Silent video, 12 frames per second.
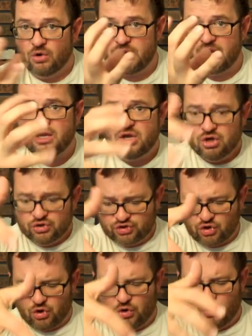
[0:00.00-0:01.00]
Okay,
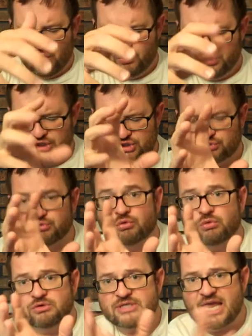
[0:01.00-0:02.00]
so the, the
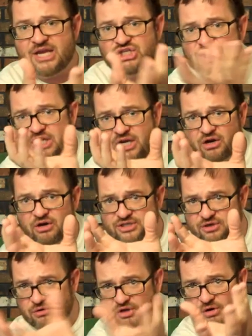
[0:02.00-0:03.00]
rotation here
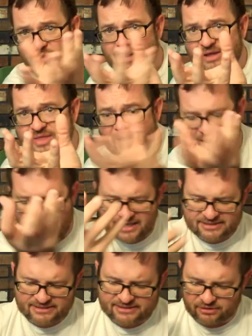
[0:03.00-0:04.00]
is uh, you know around that
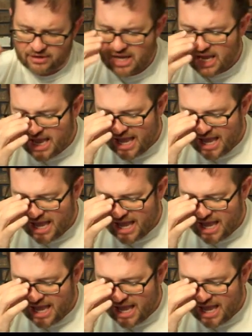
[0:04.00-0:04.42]
axis here.